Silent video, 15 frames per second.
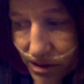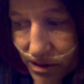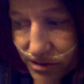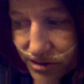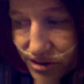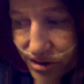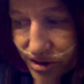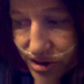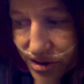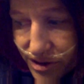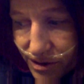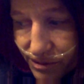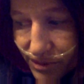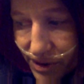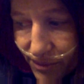It's
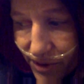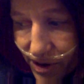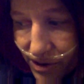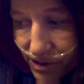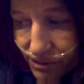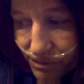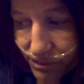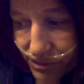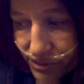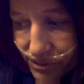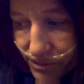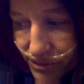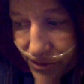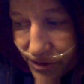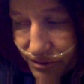interesting, my mom
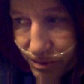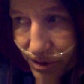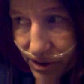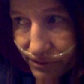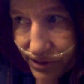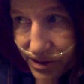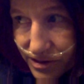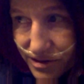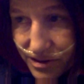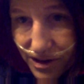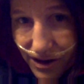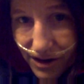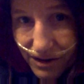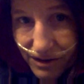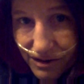has been having a
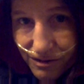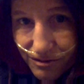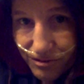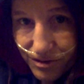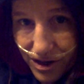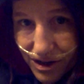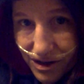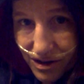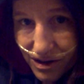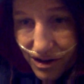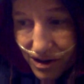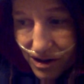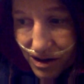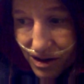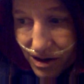sciatica flare,
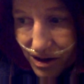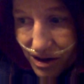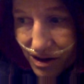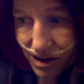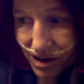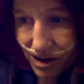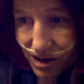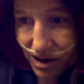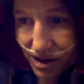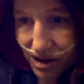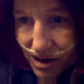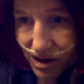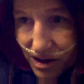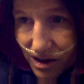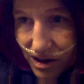
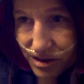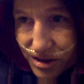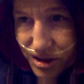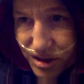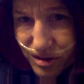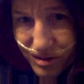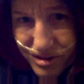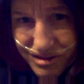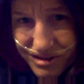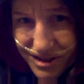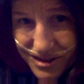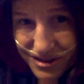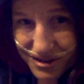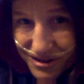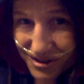and she's always
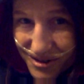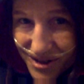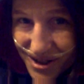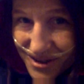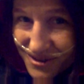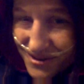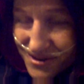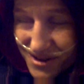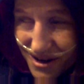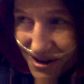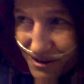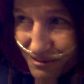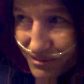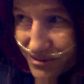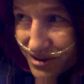nicer during those
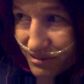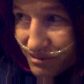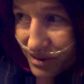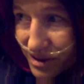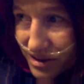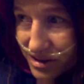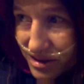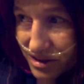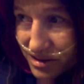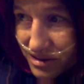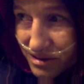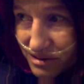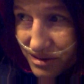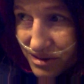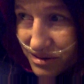times because
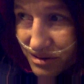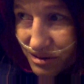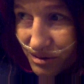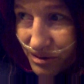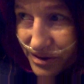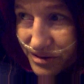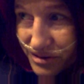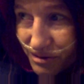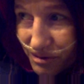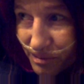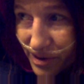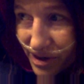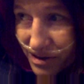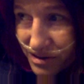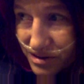it's always so
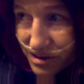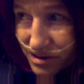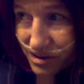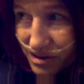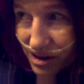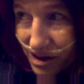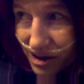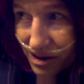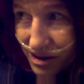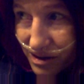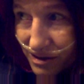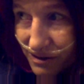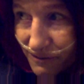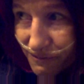apparent to her, like,